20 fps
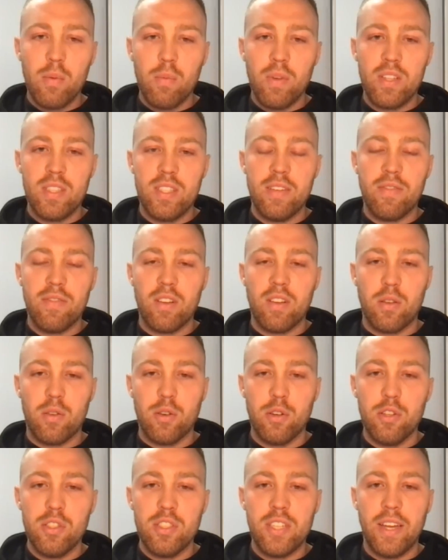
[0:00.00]
with different
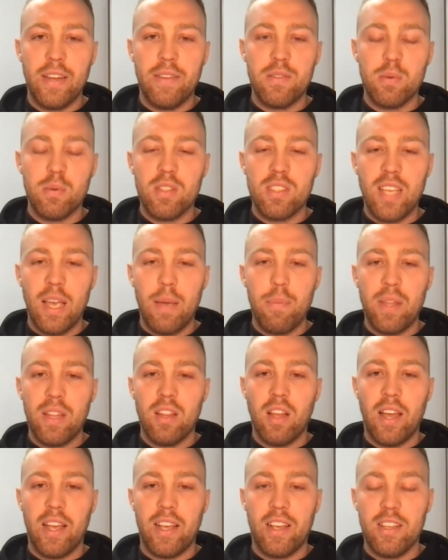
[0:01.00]
crew chiefs, what's that been
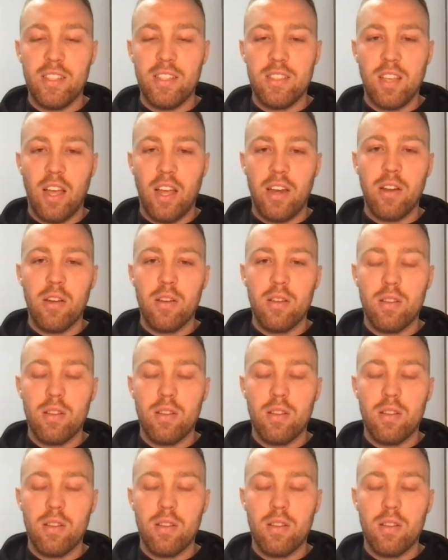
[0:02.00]
like? Because I know